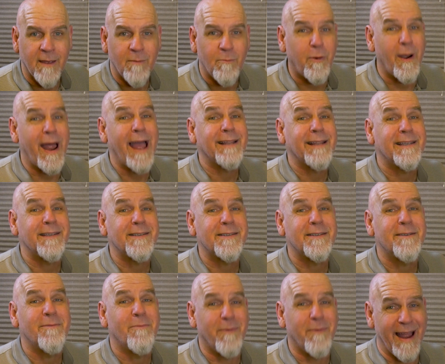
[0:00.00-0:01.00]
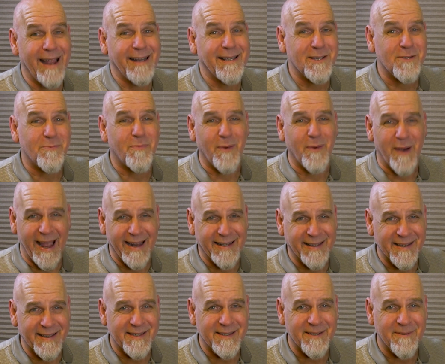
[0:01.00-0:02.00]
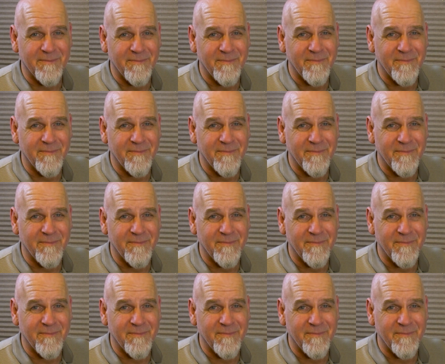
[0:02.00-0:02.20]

Practice, practice, practice.